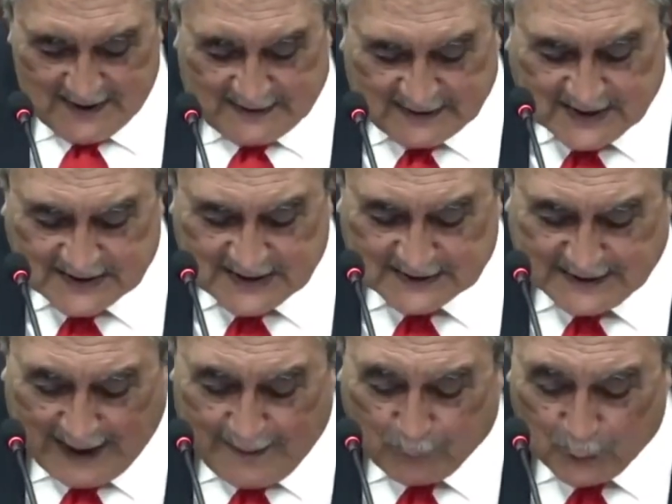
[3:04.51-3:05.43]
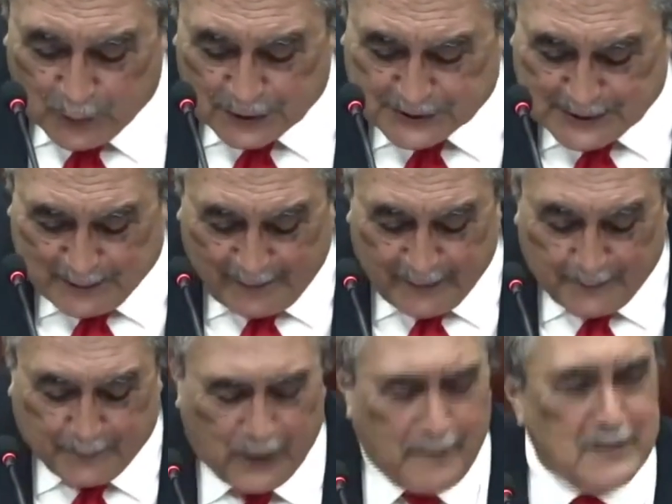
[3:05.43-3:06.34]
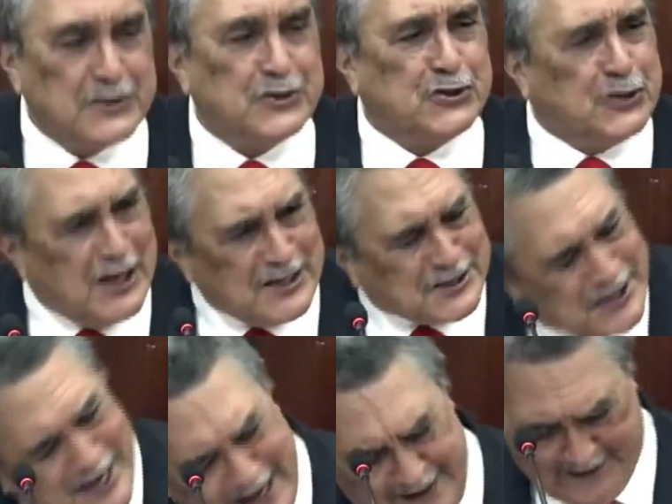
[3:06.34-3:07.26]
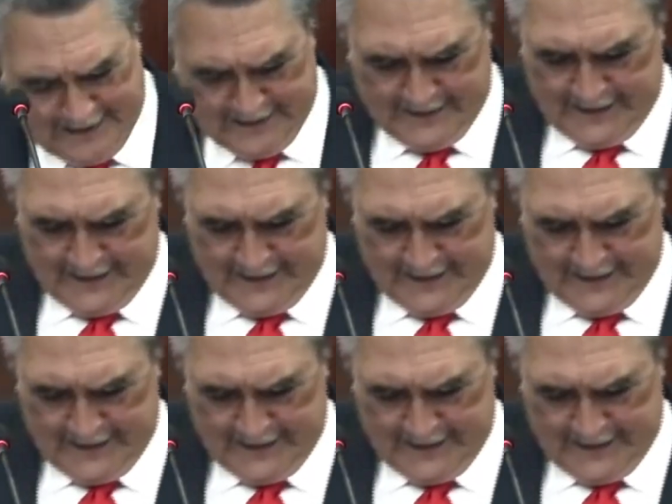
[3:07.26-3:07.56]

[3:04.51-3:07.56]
This is a time to put some of the promised ching-ching